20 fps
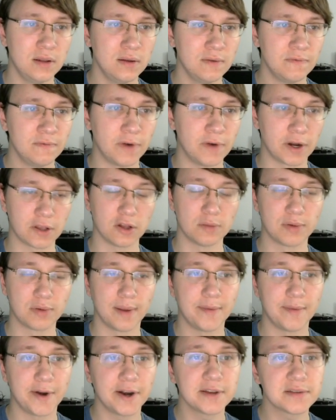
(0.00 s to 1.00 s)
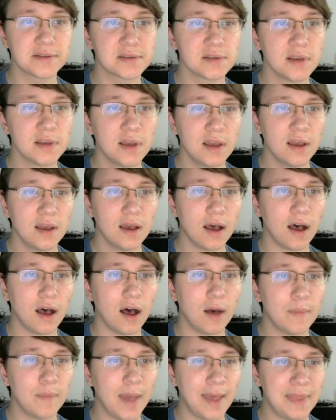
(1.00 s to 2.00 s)
vertical perimeters.
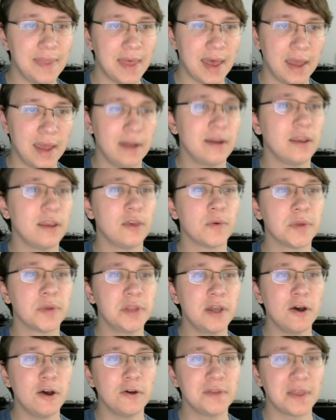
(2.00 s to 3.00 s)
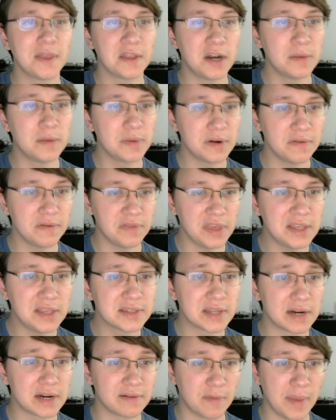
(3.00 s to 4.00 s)
And then you will note that the number of
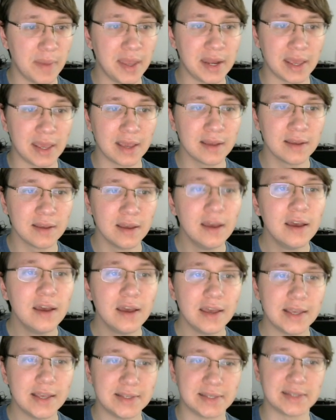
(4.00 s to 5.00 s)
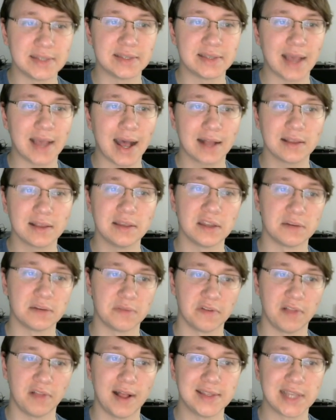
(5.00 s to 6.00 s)
these that are remaining is exactly the
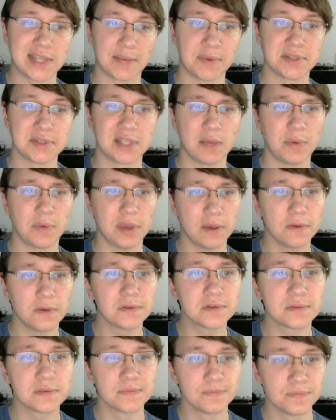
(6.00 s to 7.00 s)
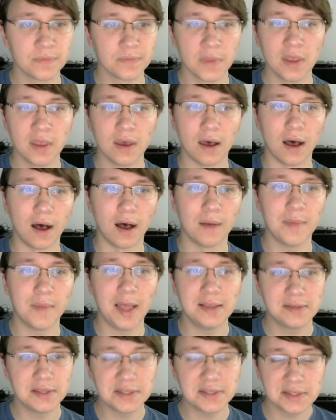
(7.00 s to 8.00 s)
number of line segments that we use.
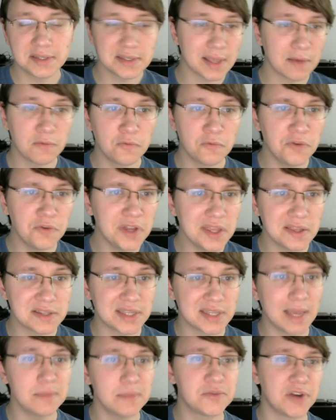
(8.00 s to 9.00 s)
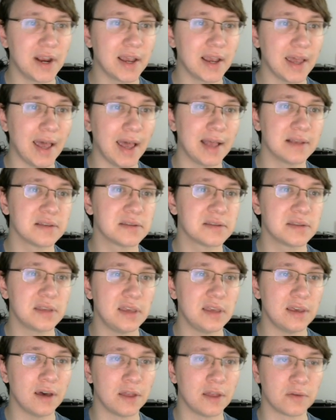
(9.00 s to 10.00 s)
So this is like really the same trick as
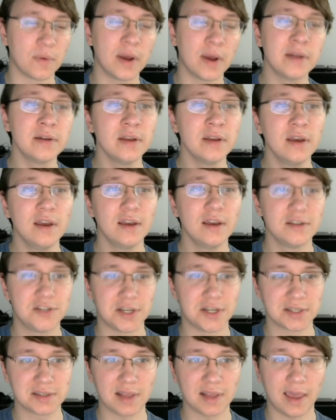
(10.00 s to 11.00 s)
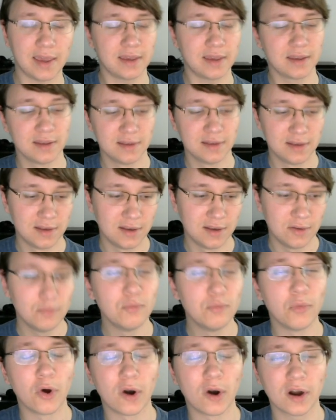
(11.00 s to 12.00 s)
the other one, just like
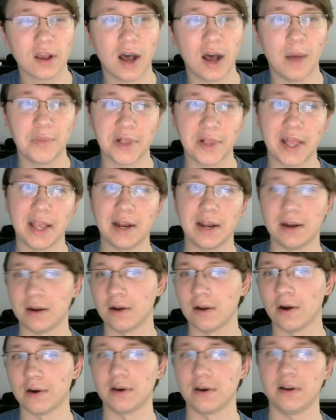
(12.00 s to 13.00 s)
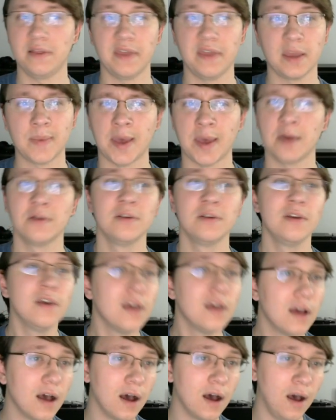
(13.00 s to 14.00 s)
more complicated and harder to think about.
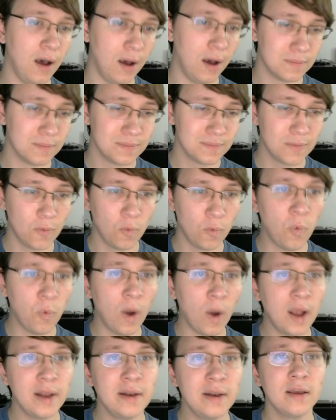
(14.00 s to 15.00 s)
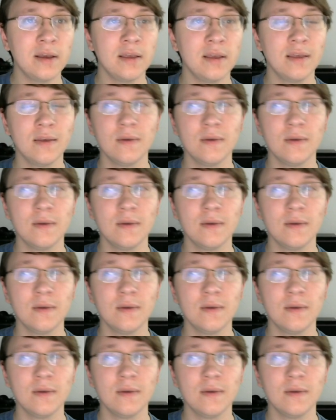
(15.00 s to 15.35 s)
One